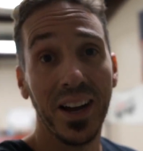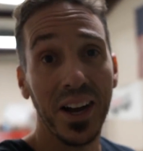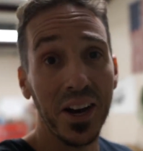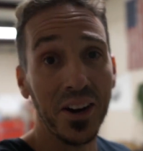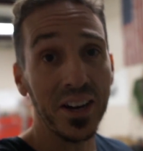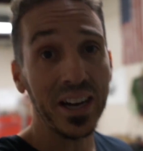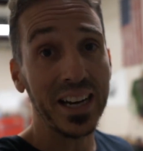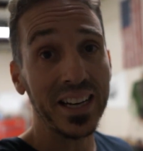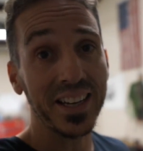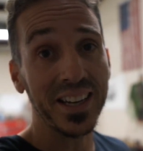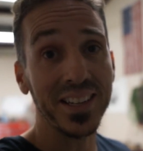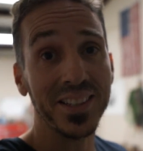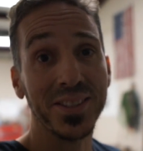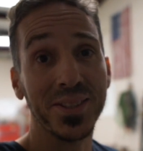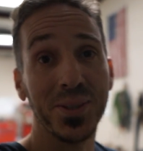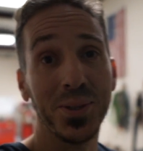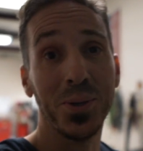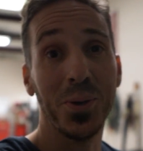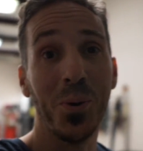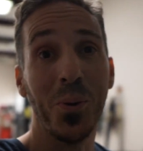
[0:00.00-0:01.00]
Alright guys,
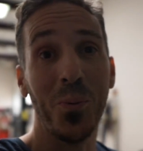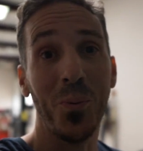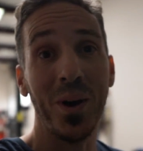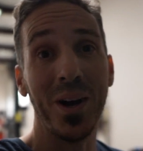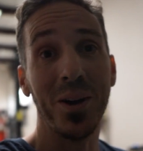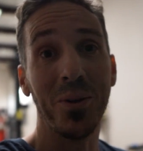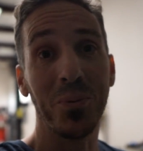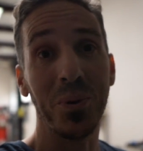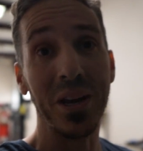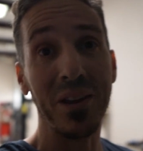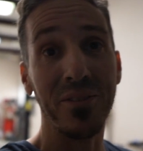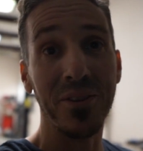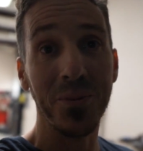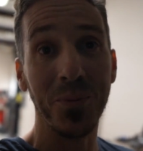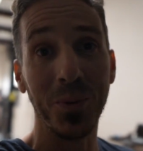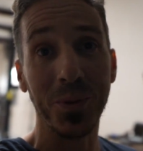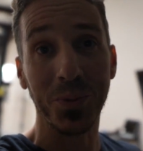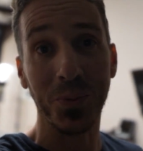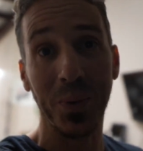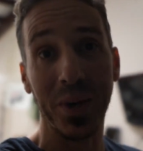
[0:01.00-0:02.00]
so while Raven
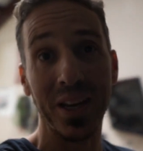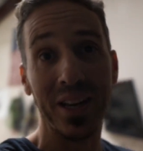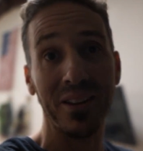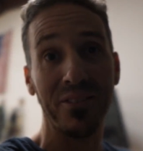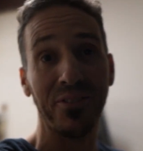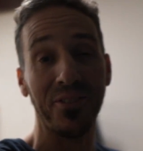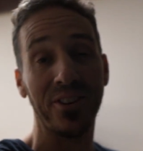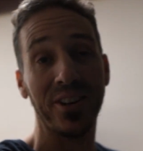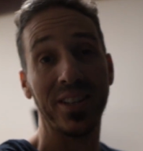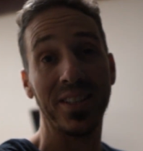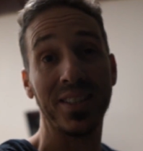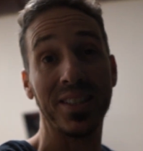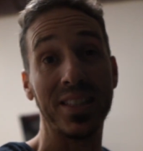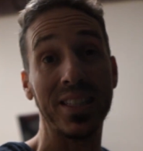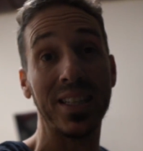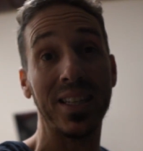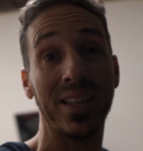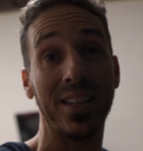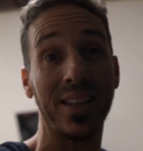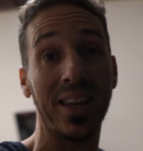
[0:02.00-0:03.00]
was waiting for his
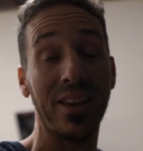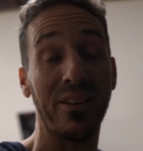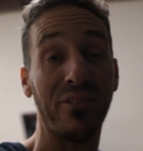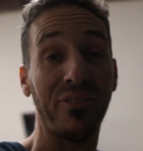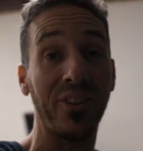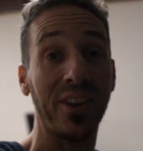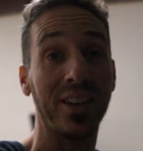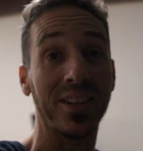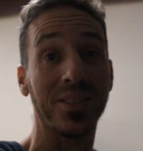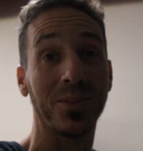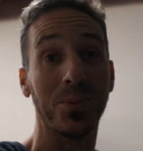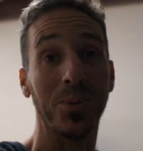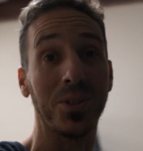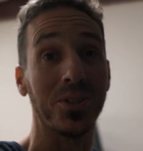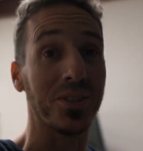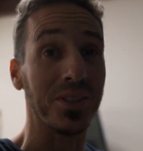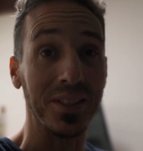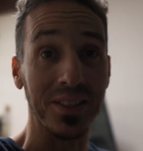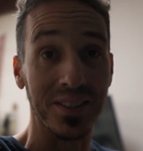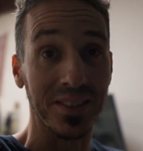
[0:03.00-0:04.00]
Z to get fixed,
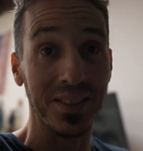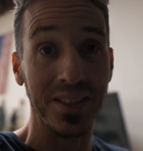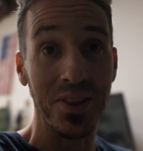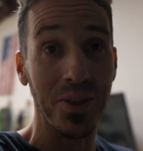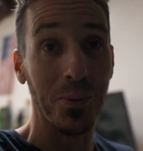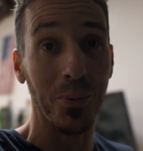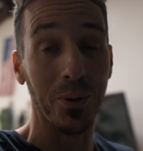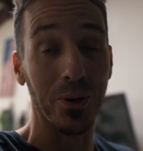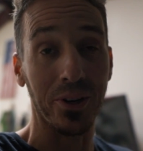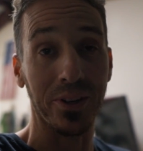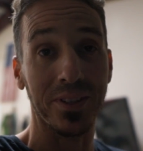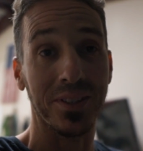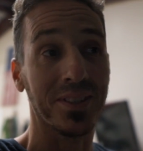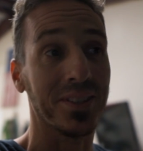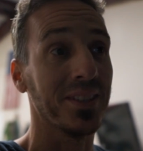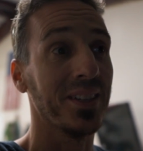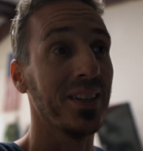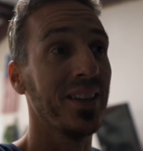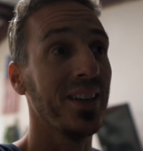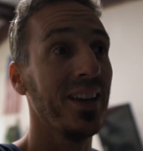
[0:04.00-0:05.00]
which is in the works,
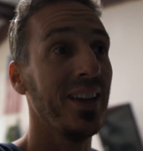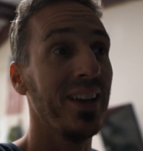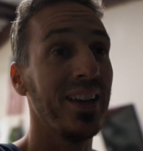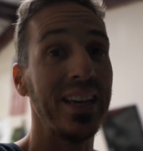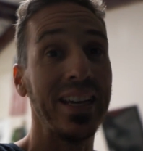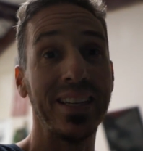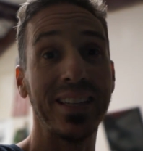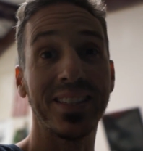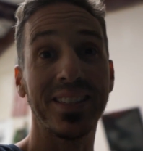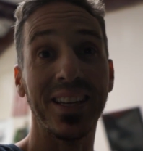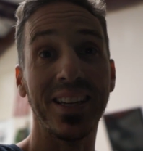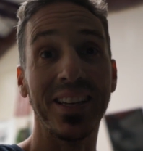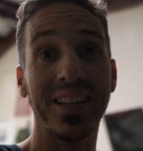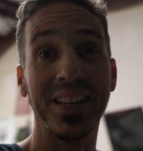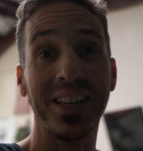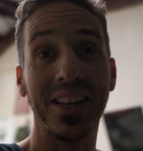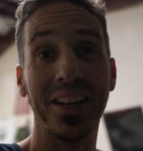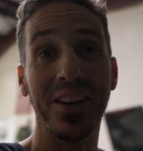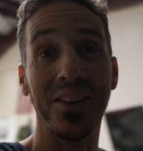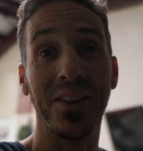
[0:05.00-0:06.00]
he decided to
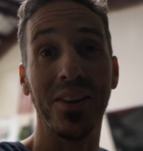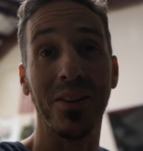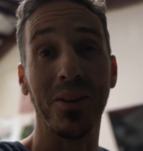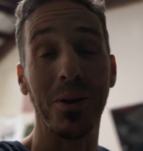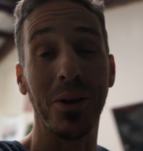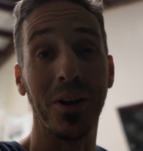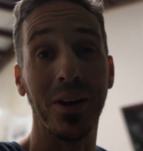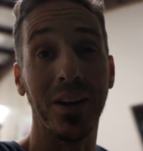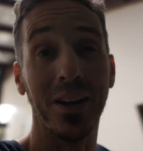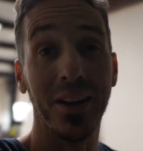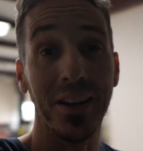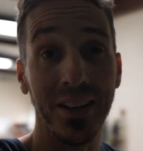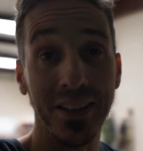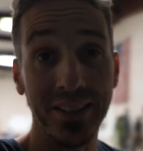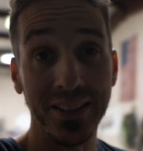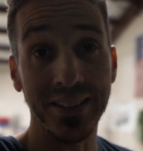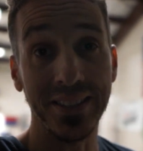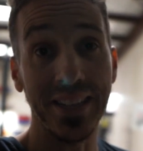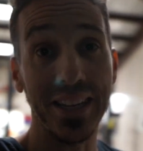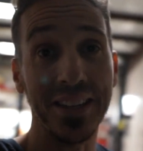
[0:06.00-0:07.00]
get
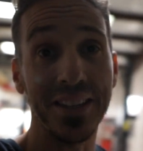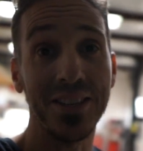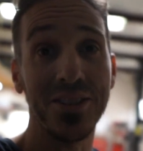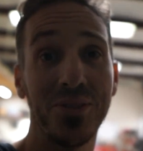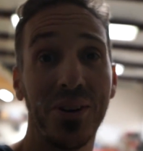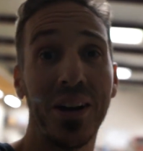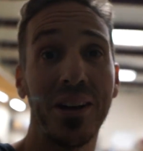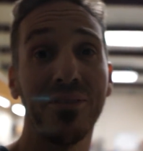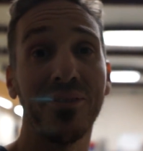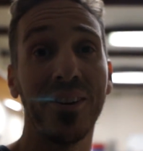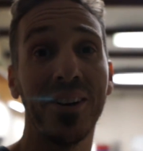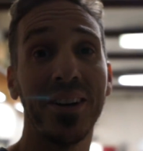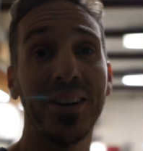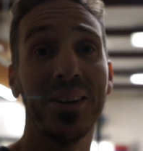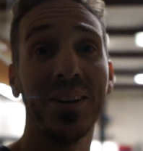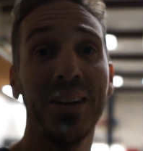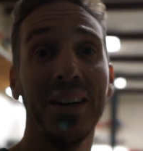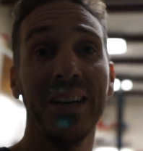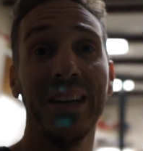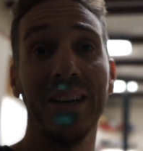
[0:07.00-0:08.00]
another daily drive car,
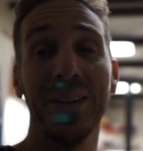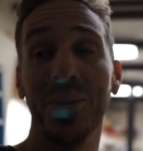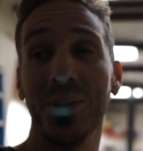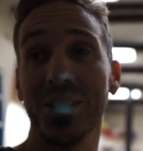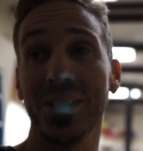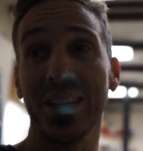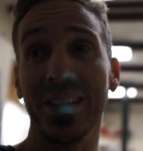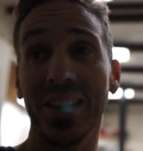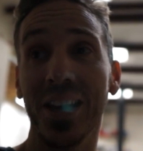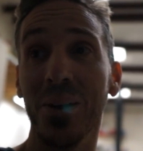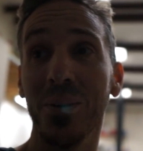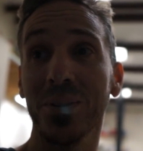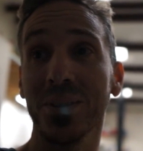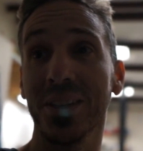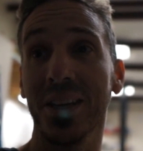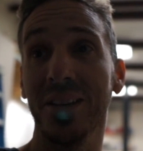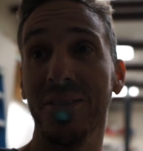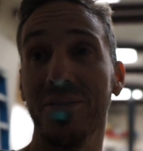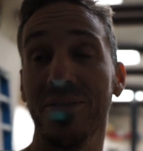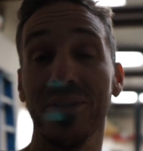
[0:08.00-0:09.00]
which I thought was
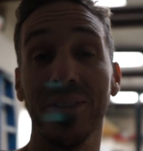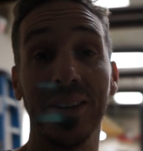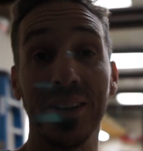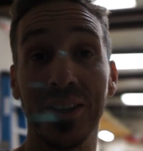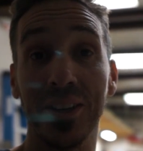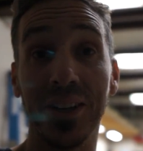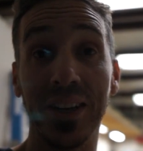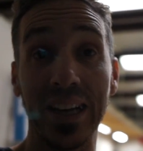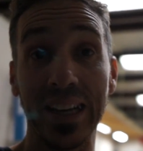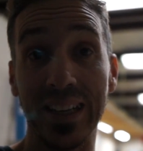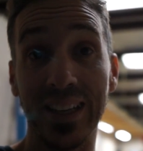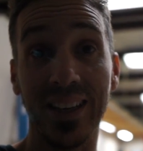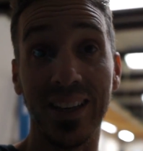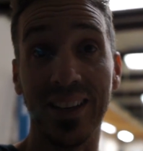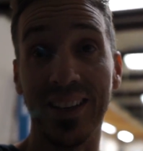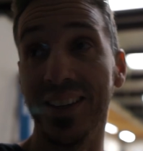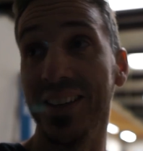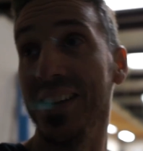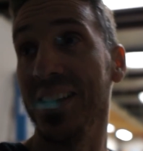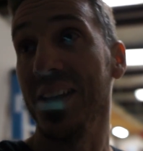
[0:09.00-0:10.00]
kind of a good
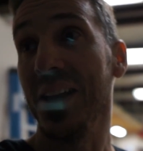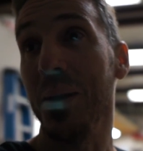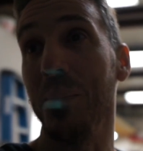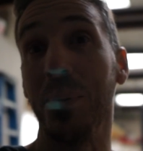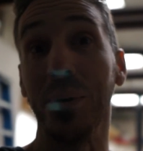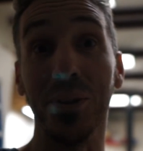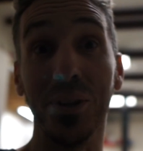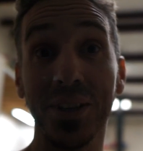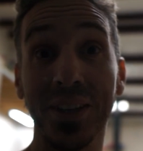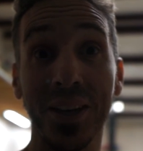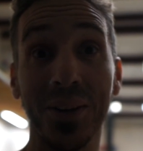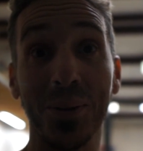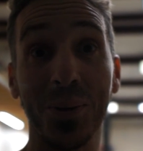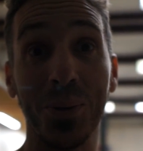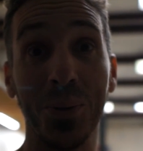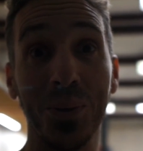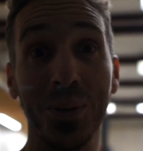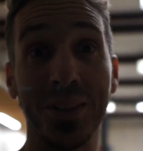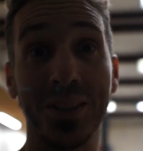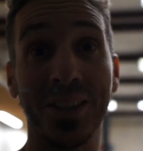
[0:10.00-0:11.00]
idea. But look how
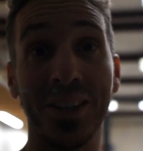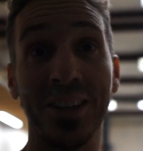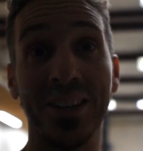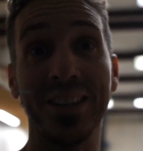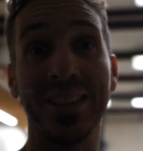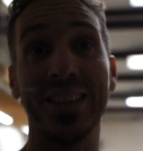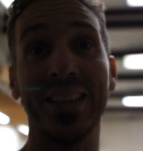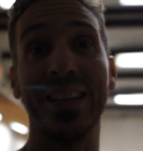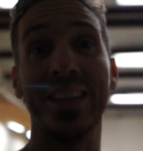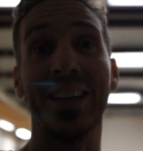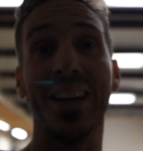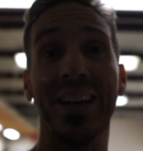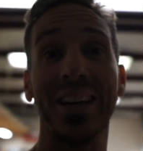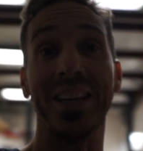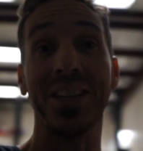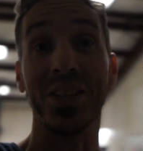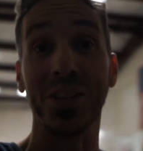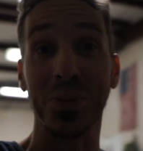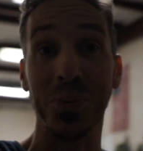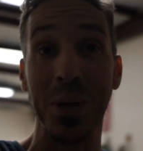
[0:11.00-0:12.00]
cool this car is that he got.
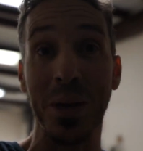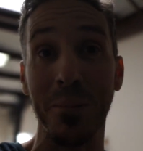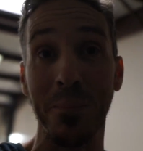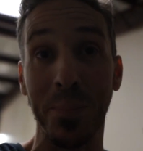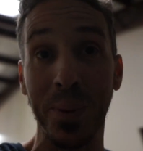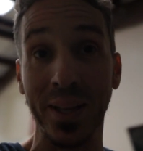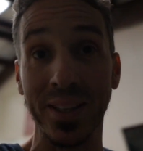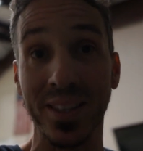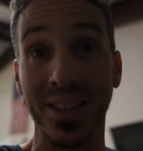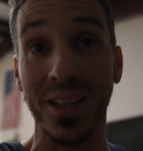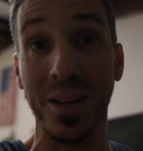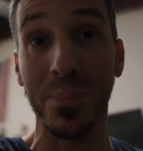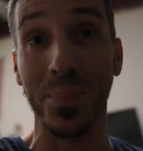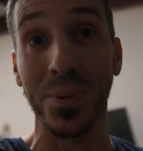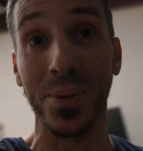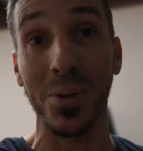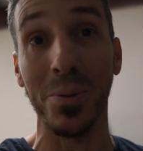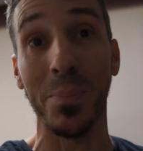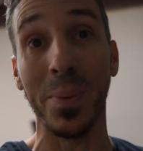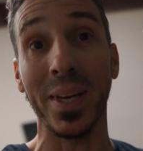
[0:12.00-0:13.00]
He just went and picked it up
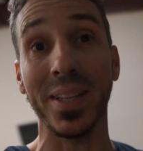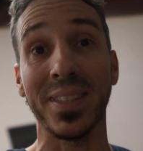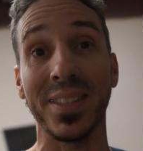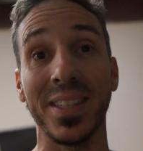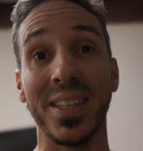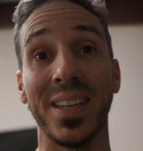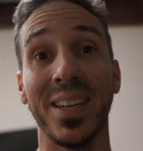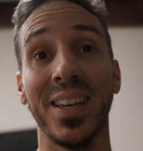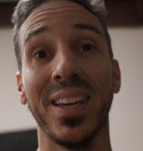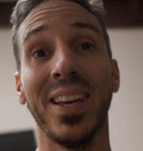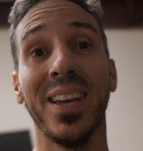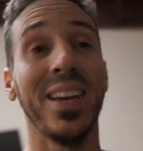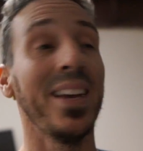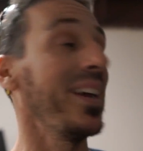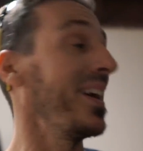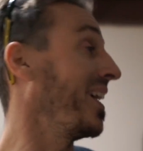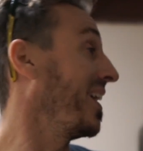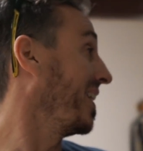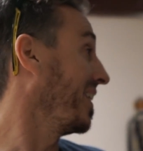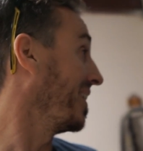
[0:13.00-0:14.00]
with old Betsy
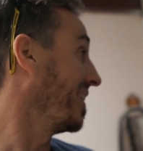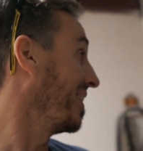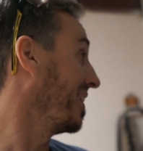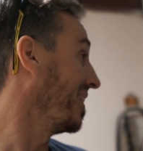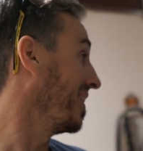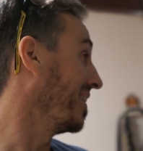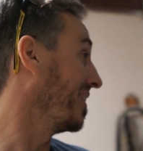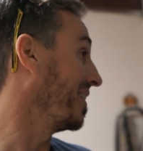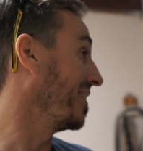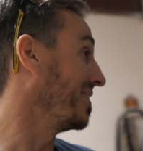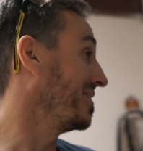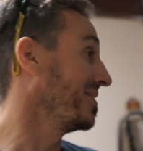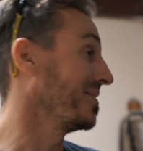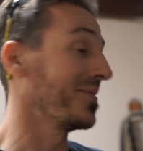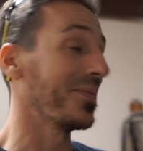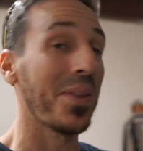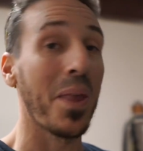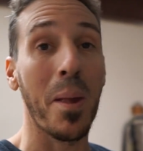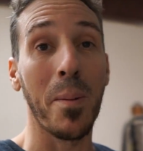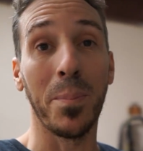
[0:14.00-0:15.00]
and
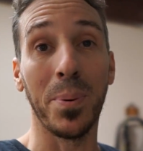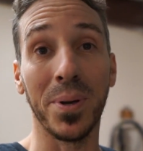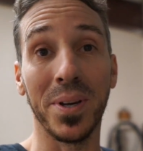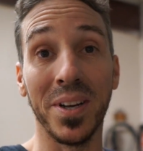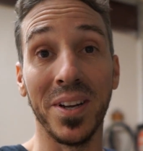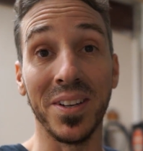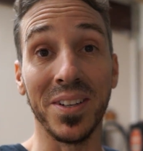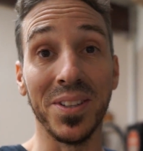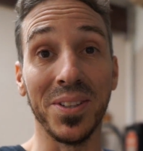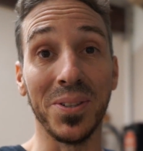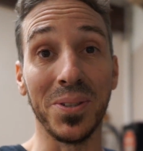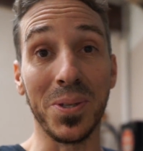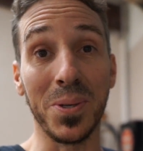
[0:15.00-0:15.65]
put it on a little